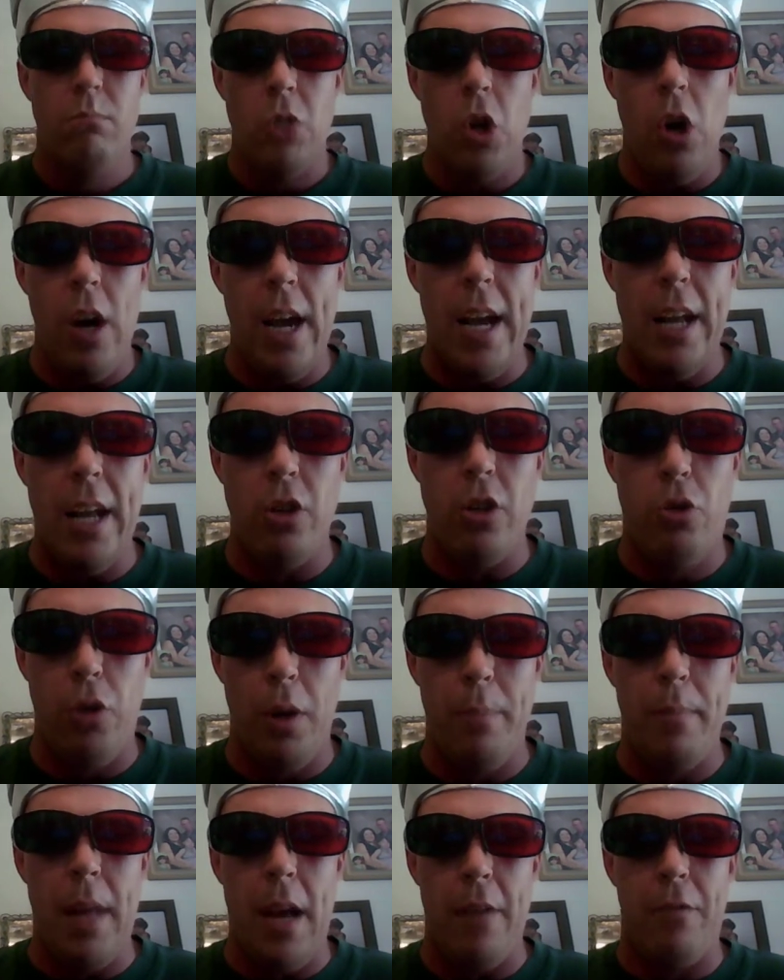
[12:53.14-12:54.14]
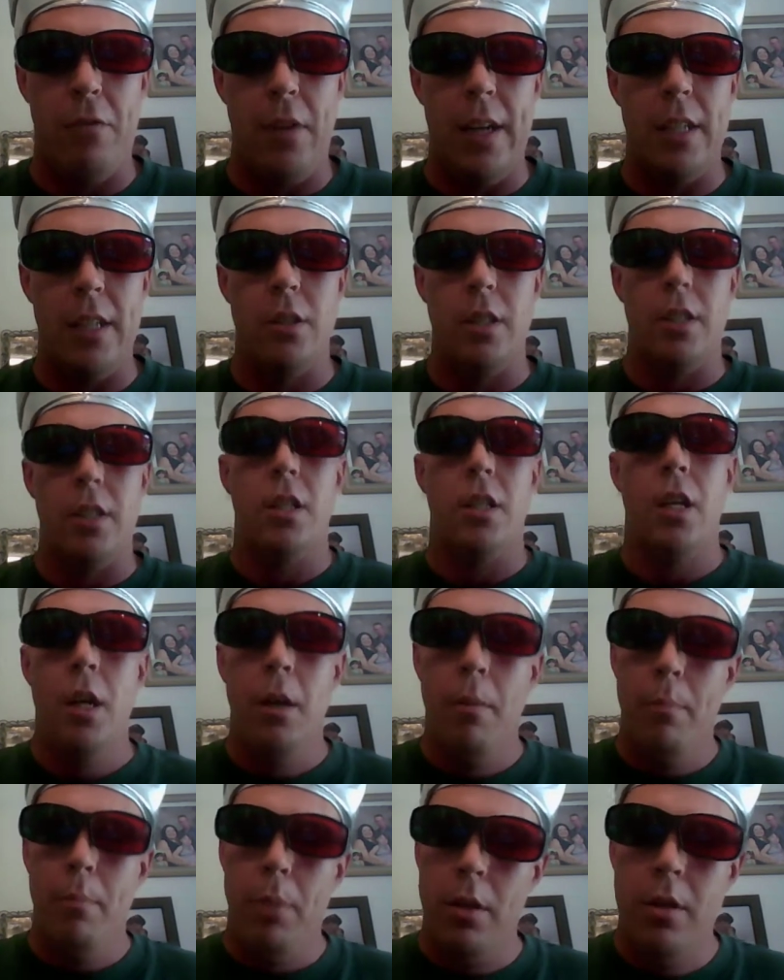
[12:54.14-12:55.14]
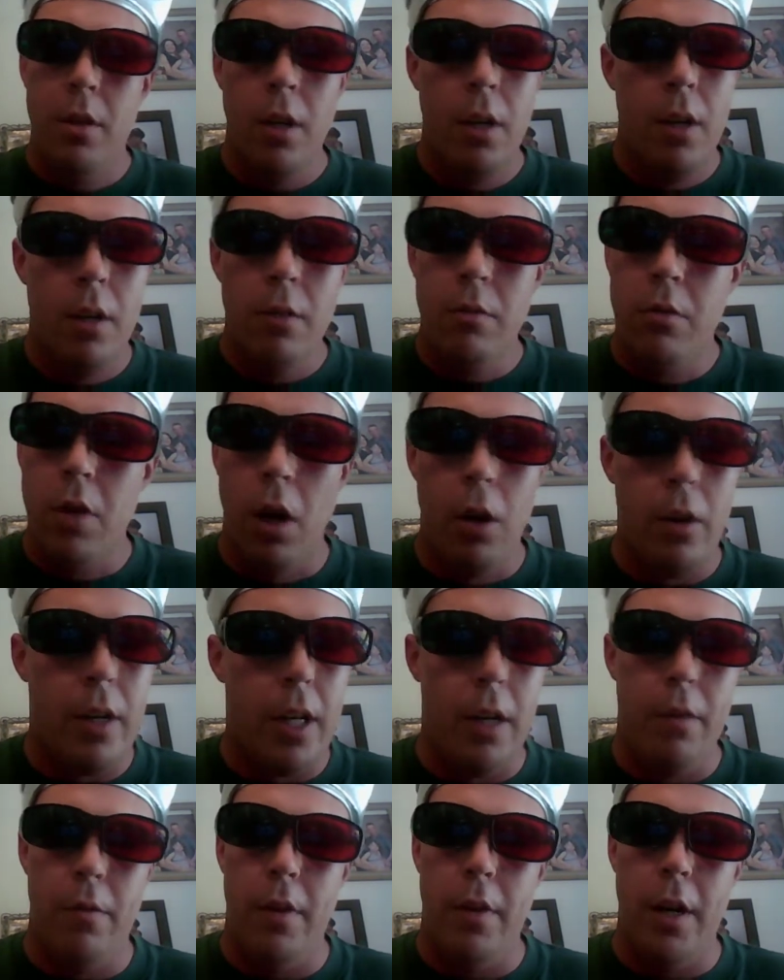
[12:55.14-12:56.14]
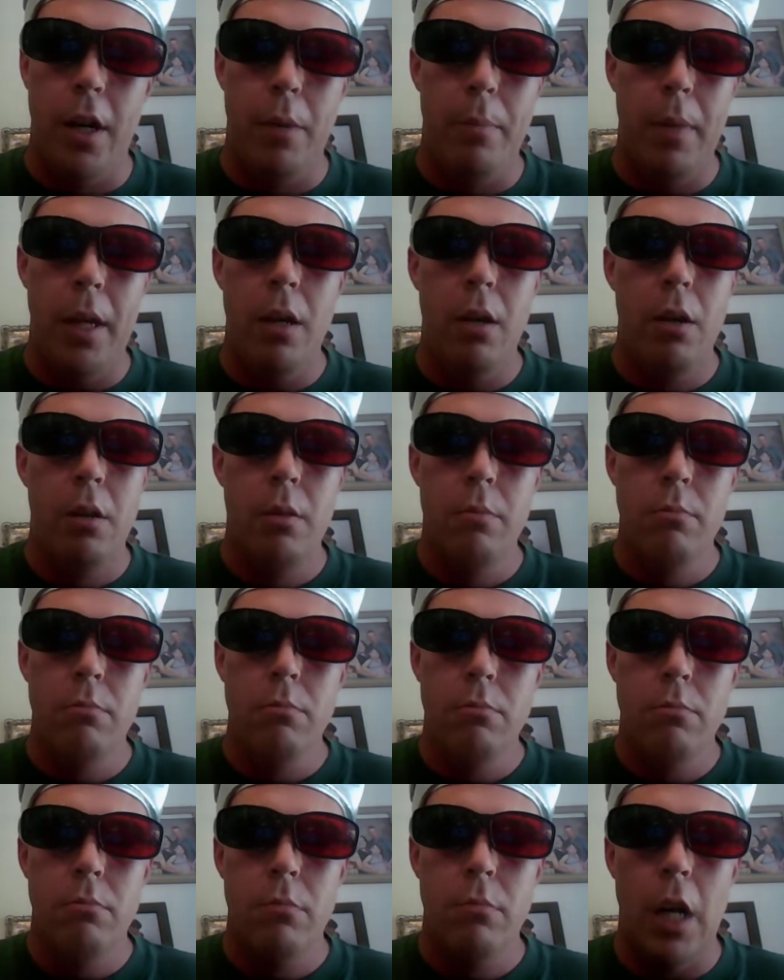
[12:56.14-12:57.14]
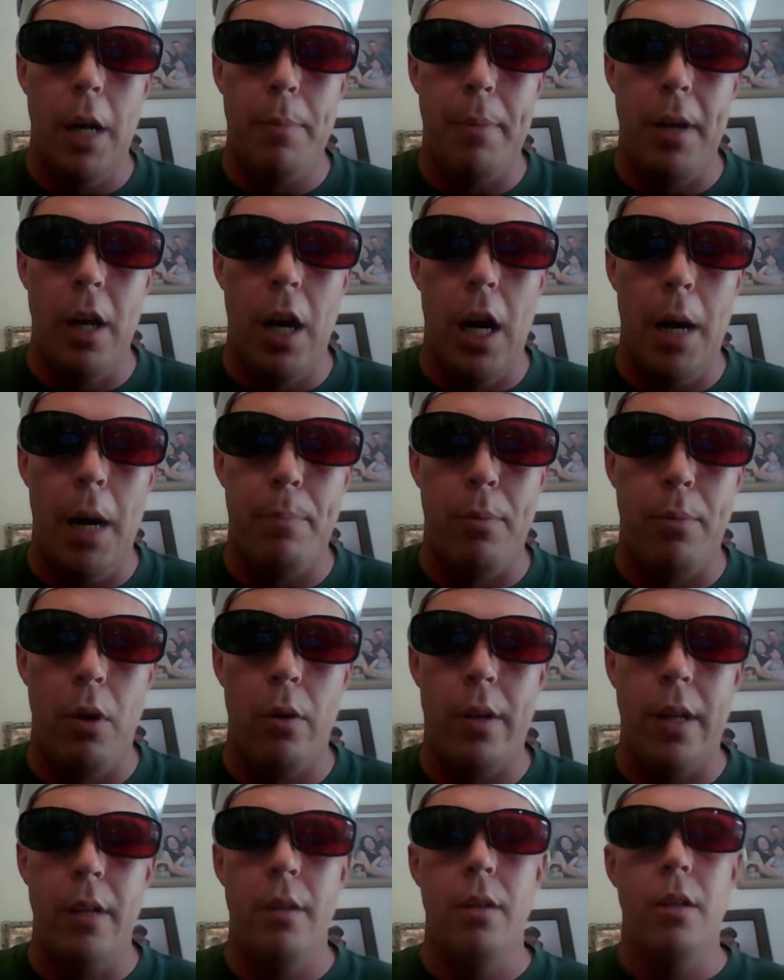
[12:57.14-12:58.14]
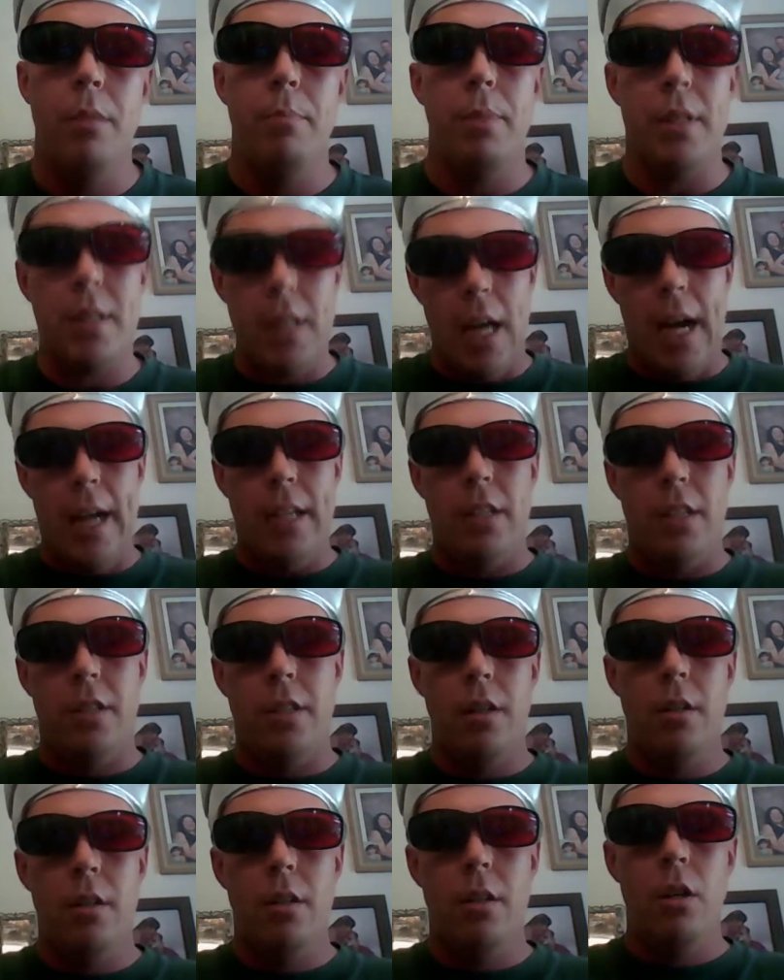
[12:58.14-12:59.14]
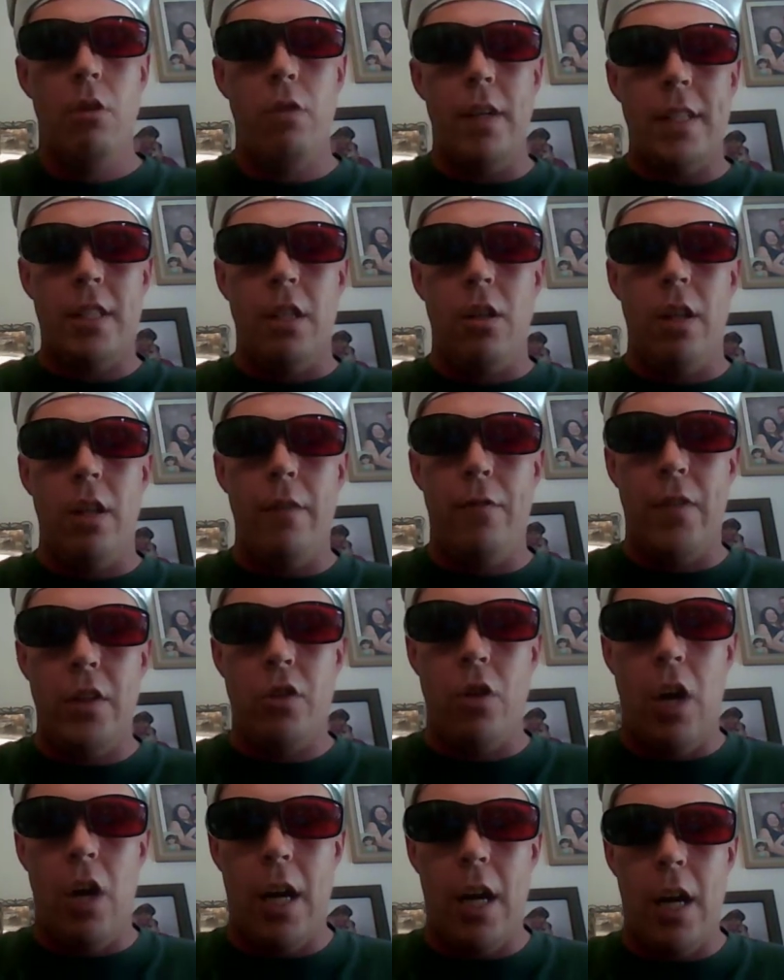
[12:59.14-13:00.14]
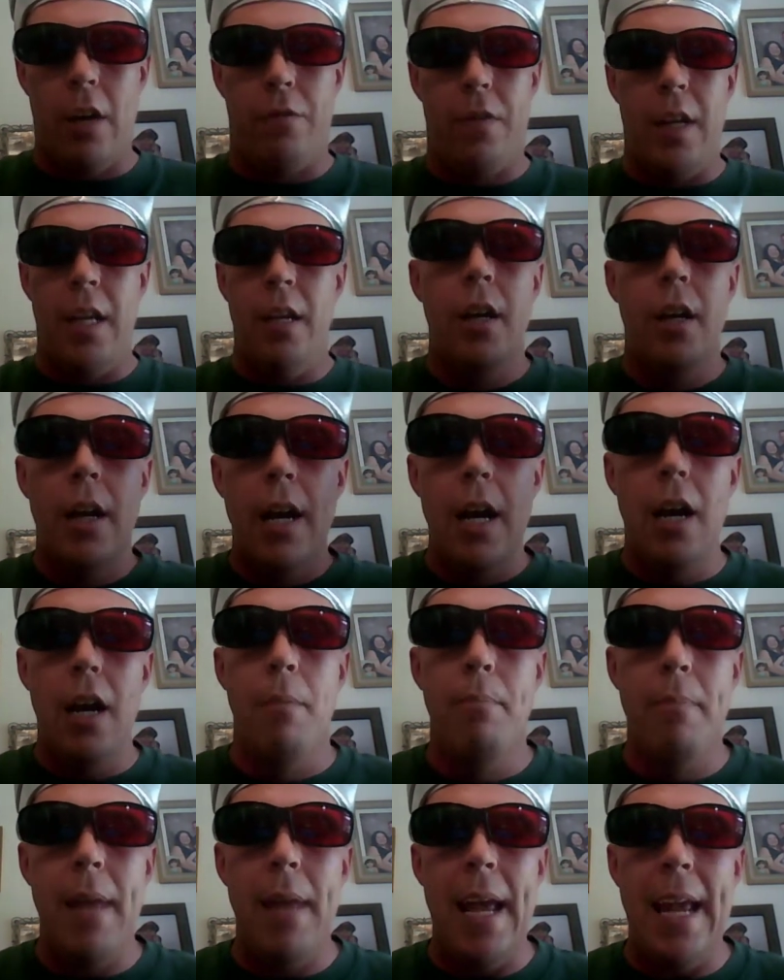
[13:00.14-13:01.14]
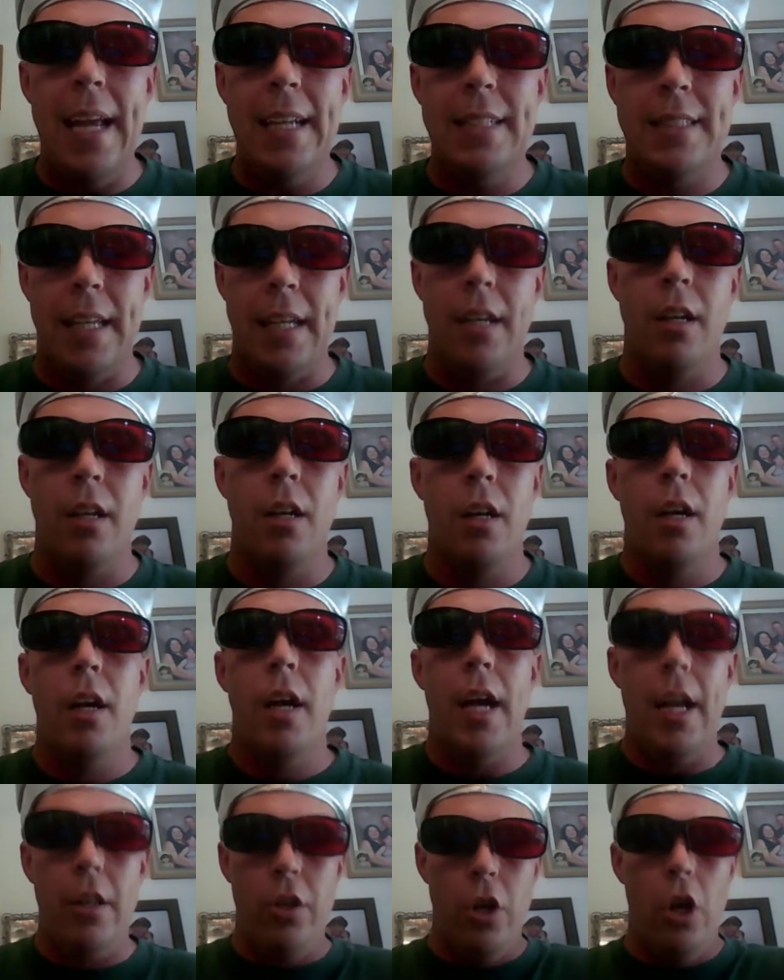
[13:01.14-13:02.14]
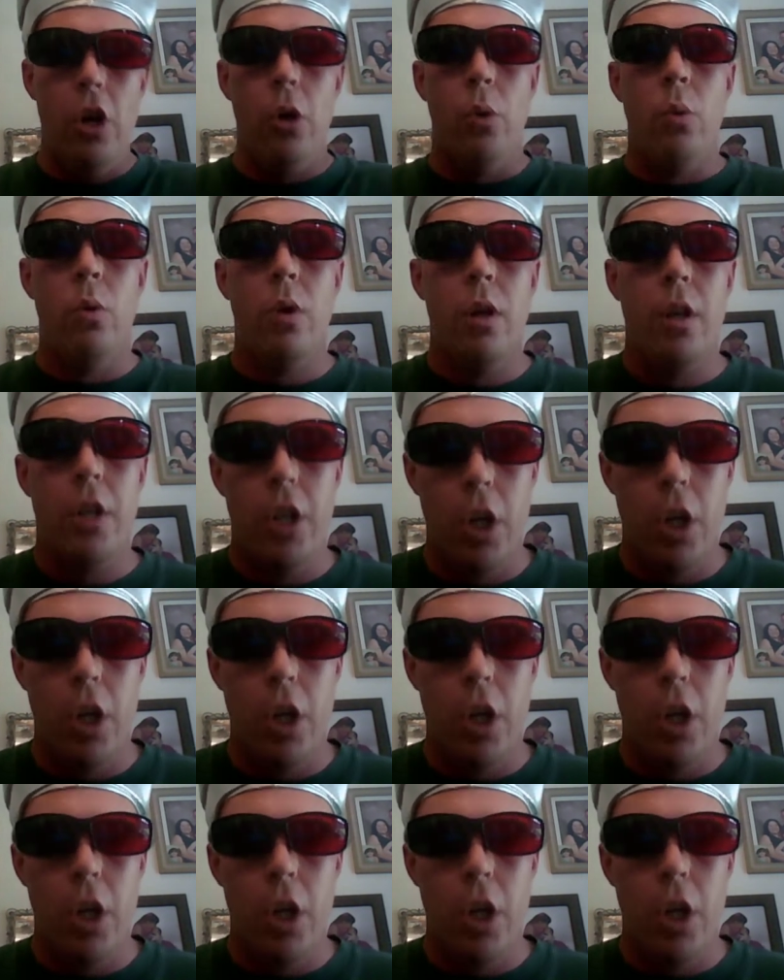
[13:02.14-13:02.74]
Go ahead and trim that friends list. But don't get rid of me. I'd be heartbroken. Besides, Kristen Lynn Photography, amazing. And you,